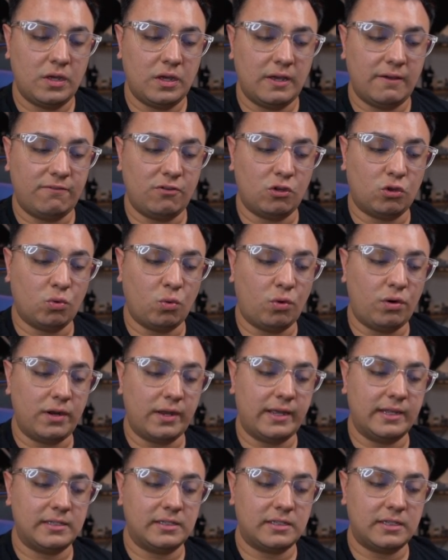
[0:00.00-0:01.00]
if you thwart
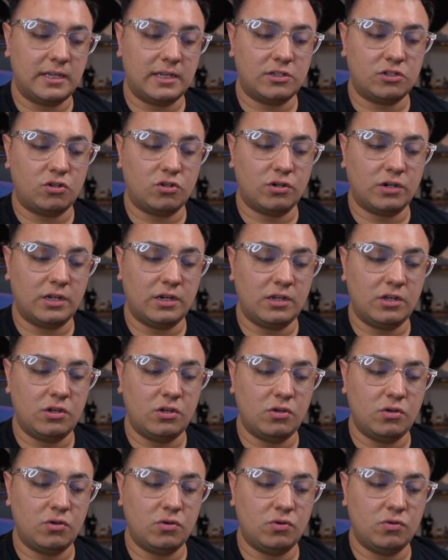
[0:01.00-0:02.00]
against this, you're going to
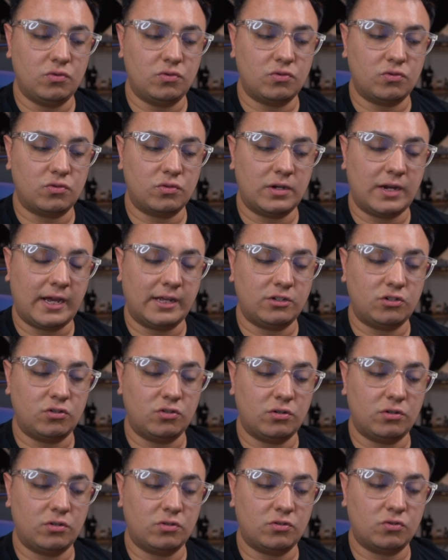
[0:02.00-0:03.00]
use not
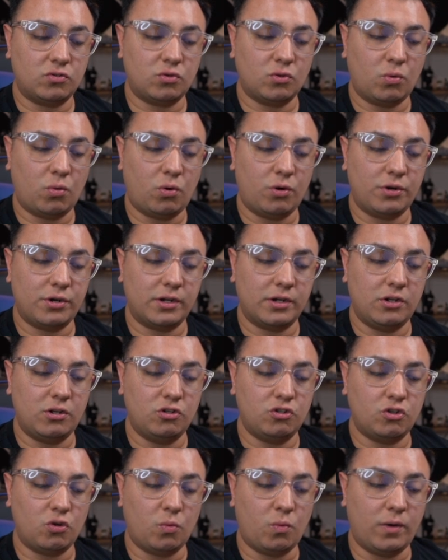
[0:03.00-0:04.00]
your thwart, you're going to
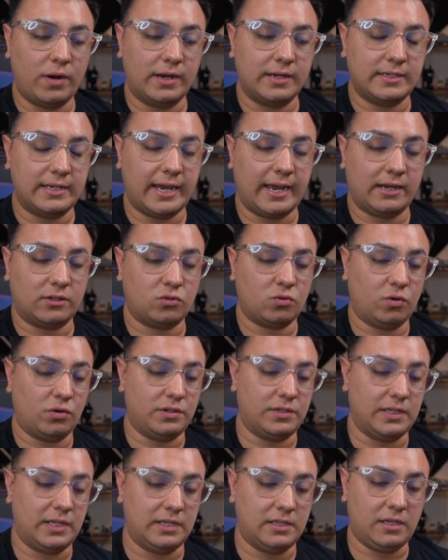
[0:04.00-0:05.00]
use your 1 attack
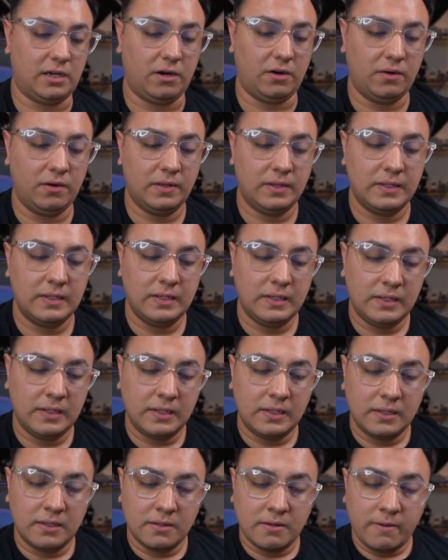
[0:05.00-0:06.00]
towards this here.
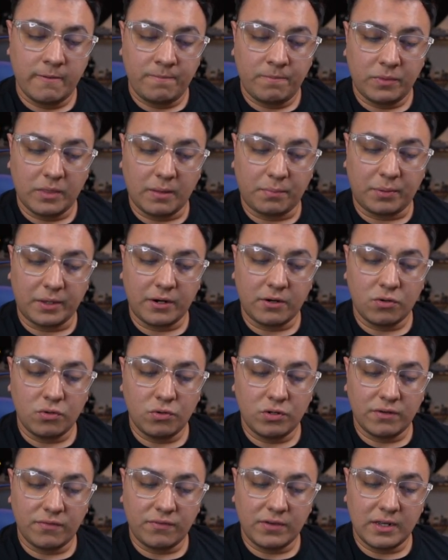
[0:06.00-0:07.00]
The player
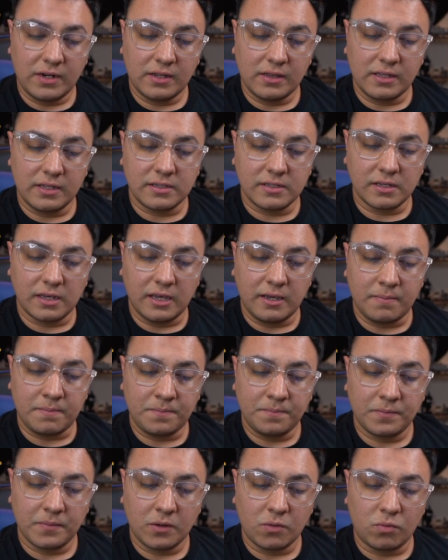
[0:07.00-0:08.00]
who defeated this
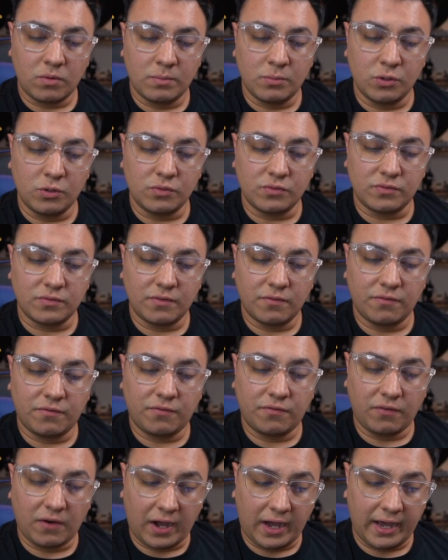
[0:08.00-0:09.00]
scheme removes
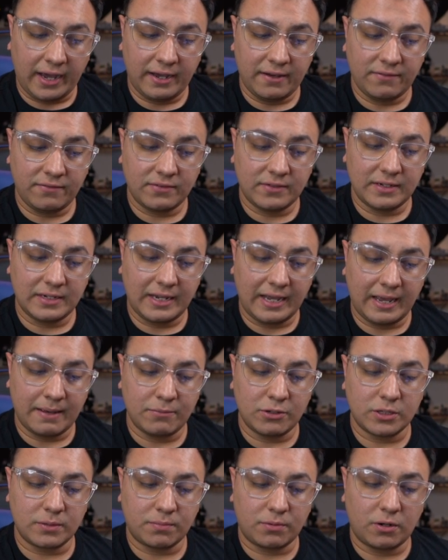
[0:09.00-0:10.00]
5
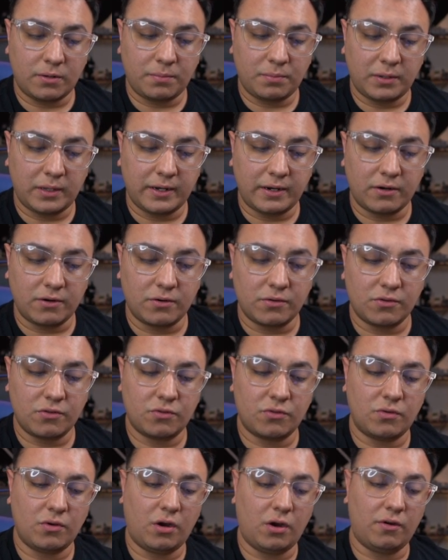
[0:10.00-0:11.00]
damage per player,
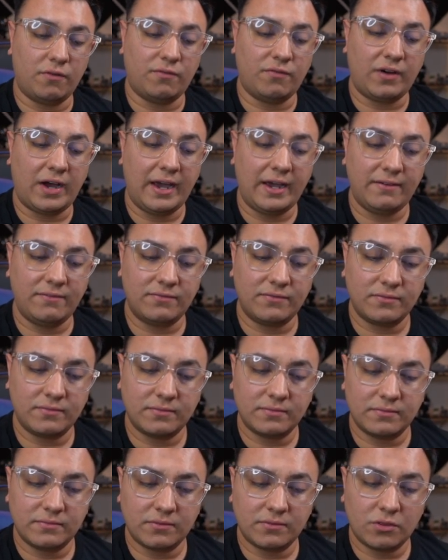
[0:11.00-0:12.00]
5
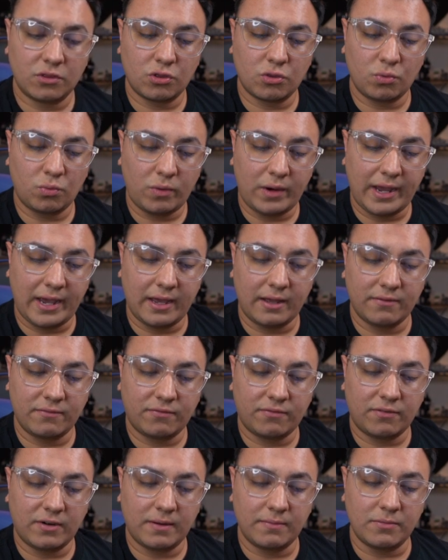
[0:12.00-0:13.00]

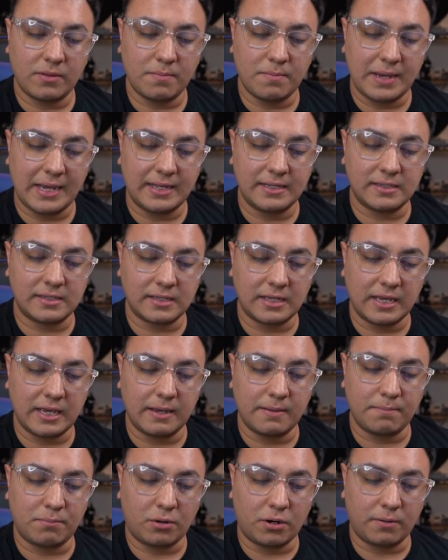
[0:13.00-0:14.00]
threat from the main
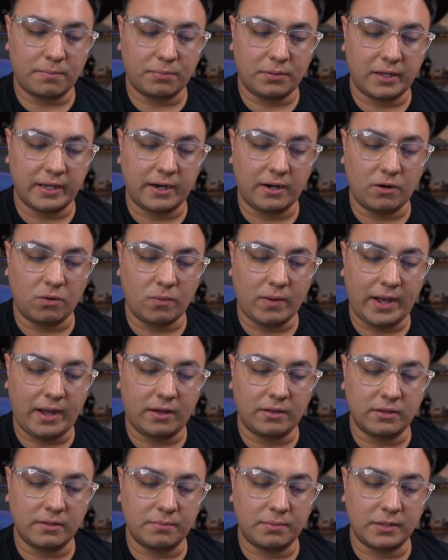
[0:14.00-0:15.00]
scheme per player.
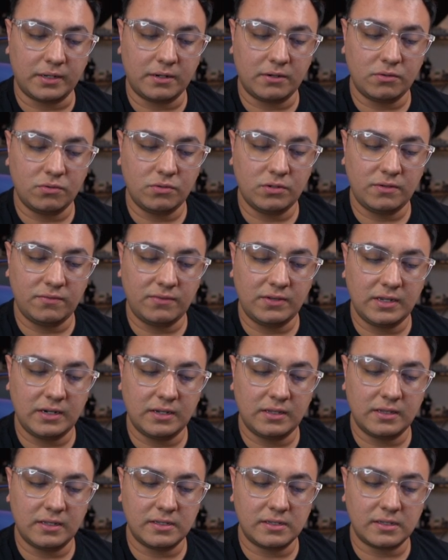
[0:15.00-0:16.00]
Wow, the player who
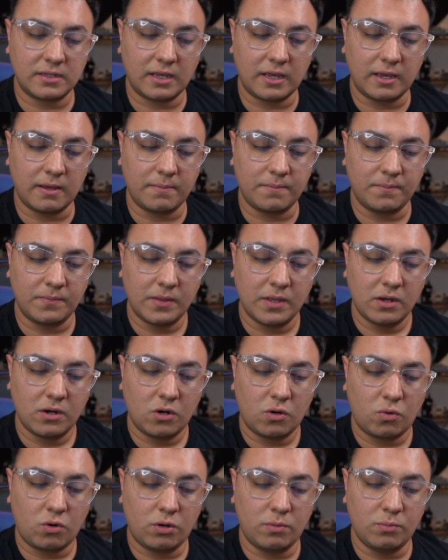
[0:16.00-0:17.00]
defeated this scheme
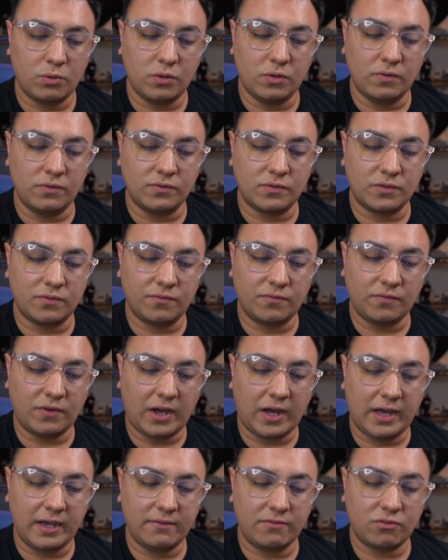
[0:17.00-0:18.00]
removes
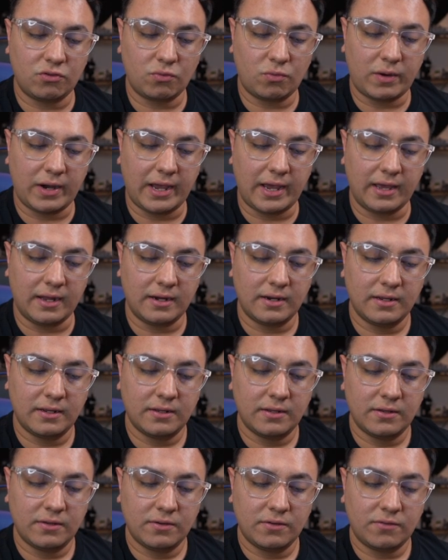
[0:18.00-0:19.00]
5 threat
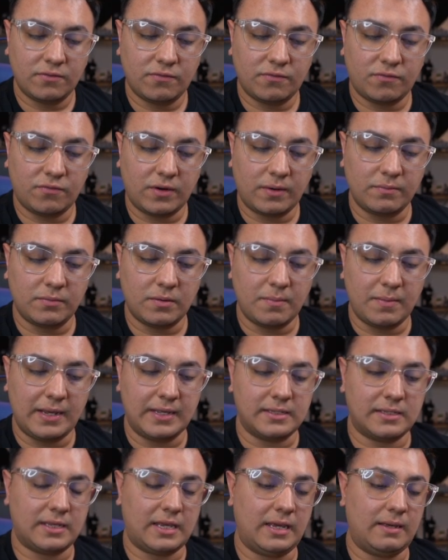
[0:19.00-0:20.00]
from the
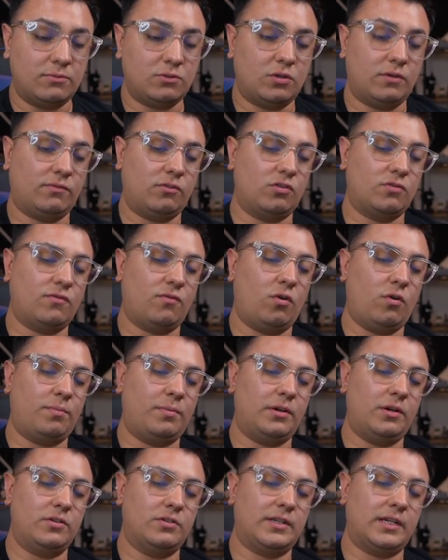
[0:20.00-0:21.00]
main scheme. So if there's 4
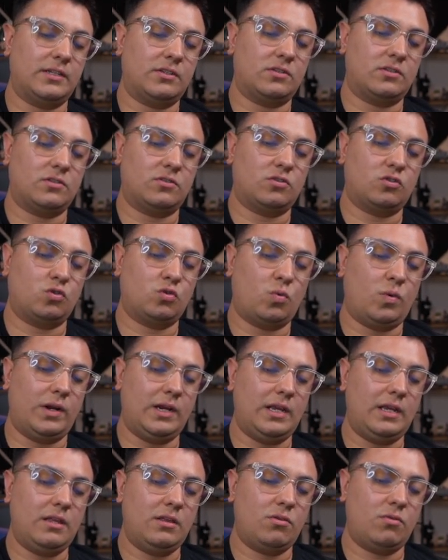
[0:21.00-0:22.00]
players, that's
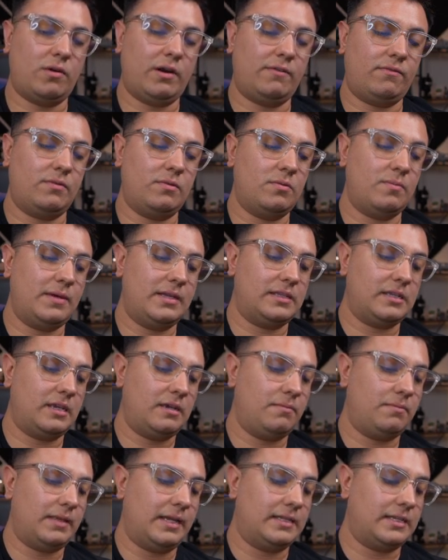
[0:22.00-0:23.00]
20 threat from the main
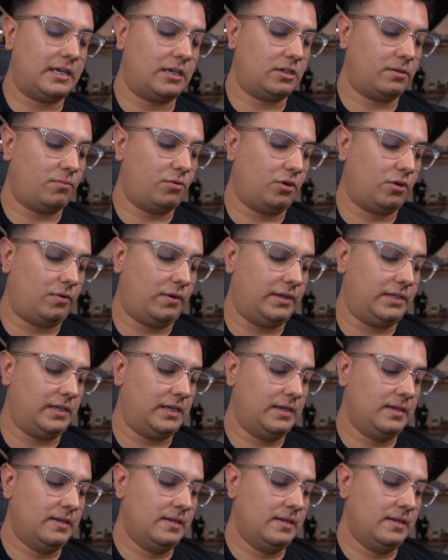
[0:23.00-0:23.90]
scheme. That's actually pretty crazy.